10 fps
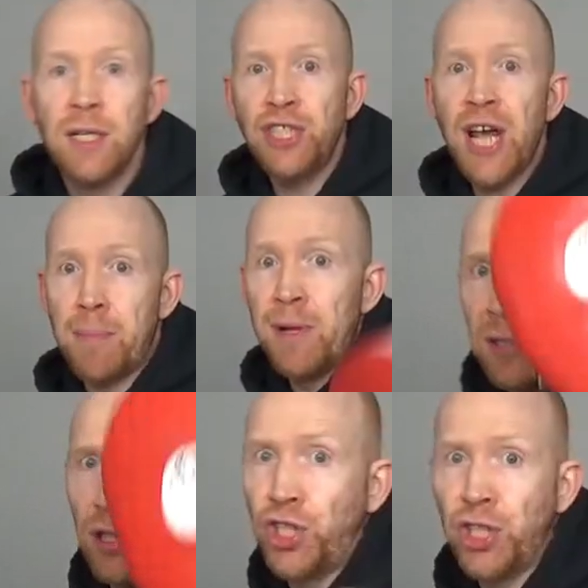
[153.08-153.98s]
jab,
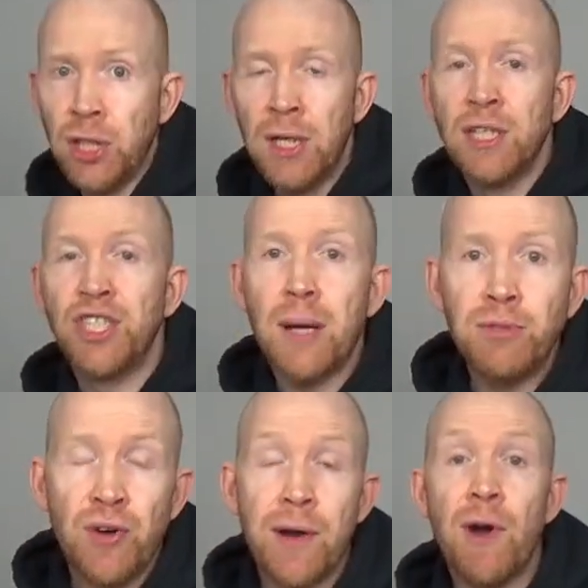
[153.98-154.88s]
ish, jab,
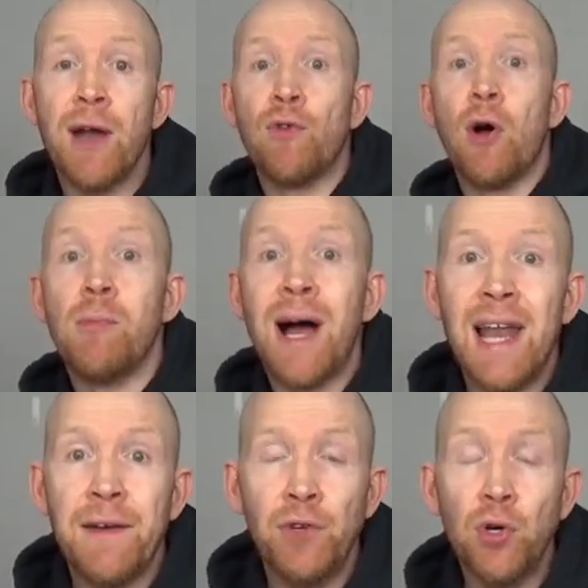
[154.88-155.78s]
straight right, roll my
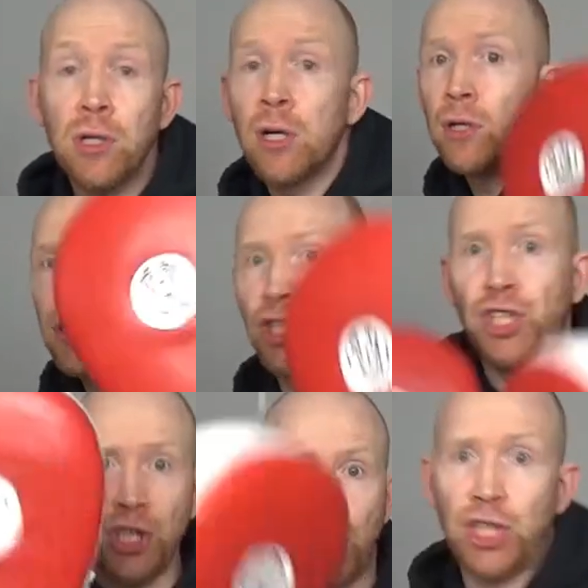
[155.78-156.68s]
left hook, ish,
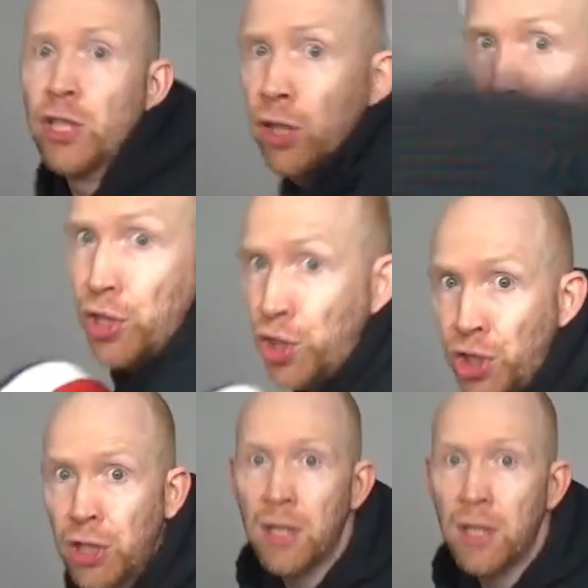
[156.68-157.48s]
ish, ish,